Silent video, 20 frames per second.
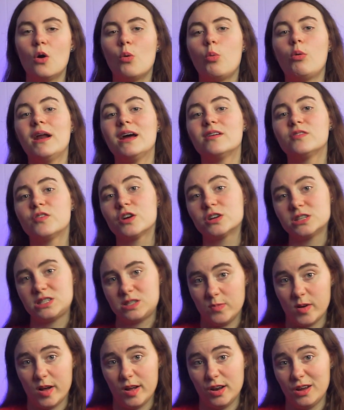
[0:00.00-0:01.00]
whatever is
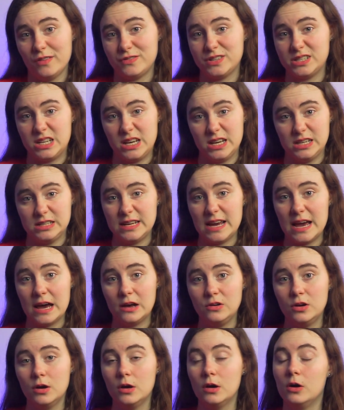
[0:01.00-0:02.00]
small enough to take
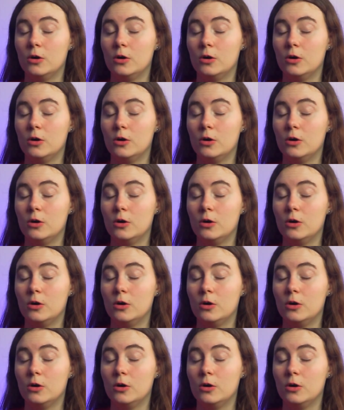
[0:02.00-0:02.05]
down,